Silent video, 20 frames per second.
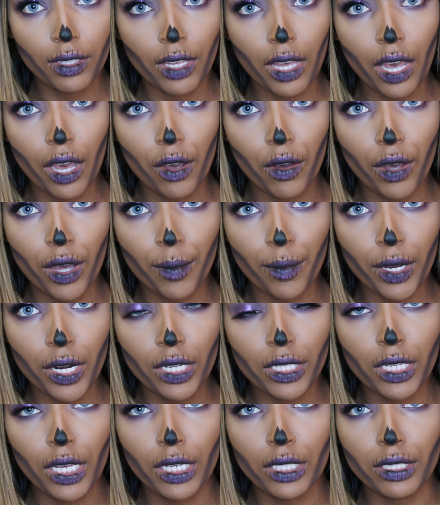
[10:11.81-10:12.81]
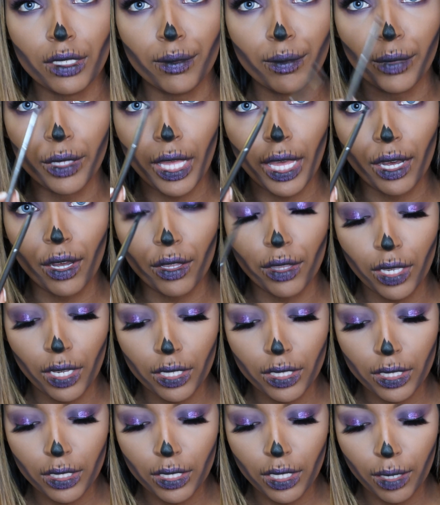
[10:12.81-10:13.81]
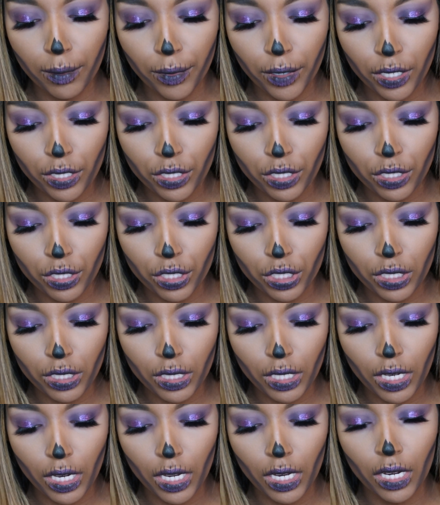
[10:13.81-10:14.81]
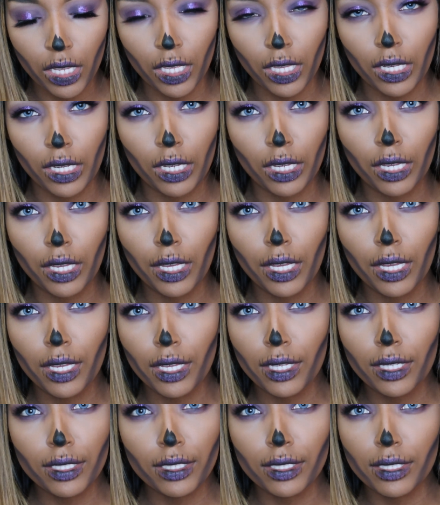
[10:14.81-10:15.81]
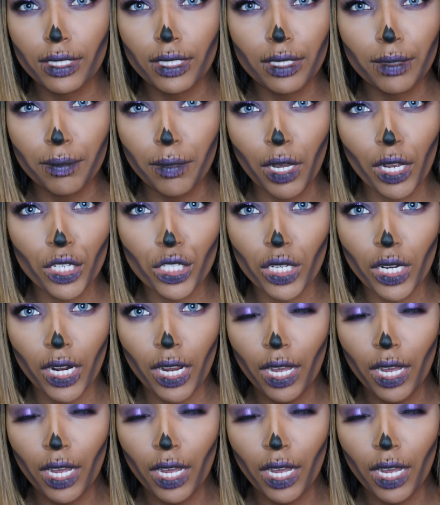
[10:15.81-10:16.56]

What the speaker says: Now I'm gonna take some black on that detail brush and just kind of like smudge it